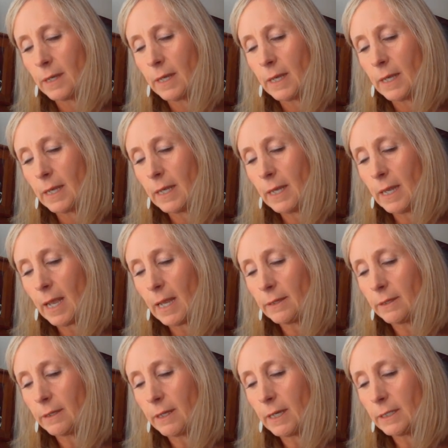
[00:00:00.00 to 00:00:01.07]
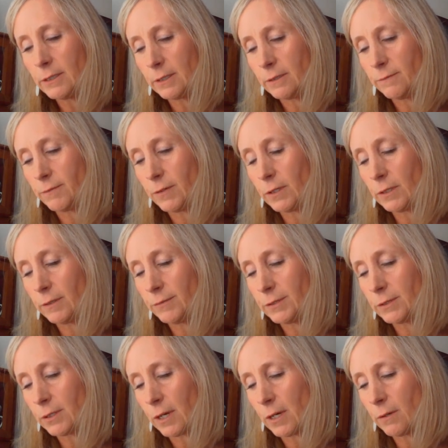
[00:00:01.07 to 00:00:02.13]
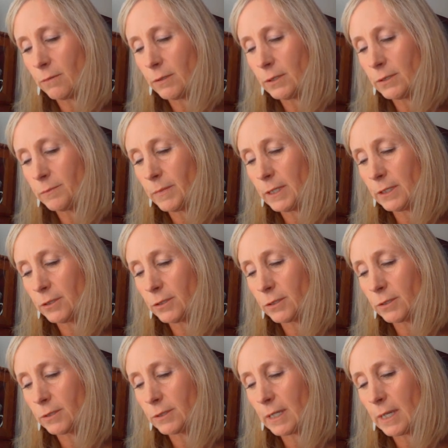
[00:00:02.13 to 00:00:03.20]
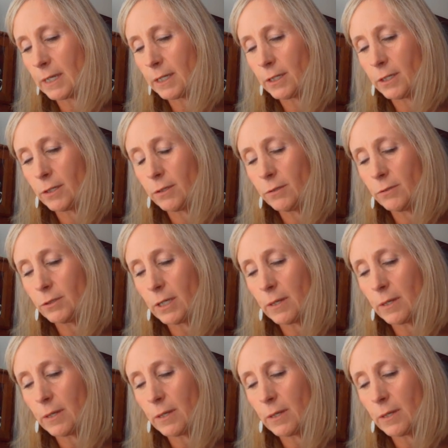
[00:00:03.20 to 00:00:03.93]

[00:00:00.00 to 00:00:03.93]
He had ledges full of Star Wars miniatures and a huge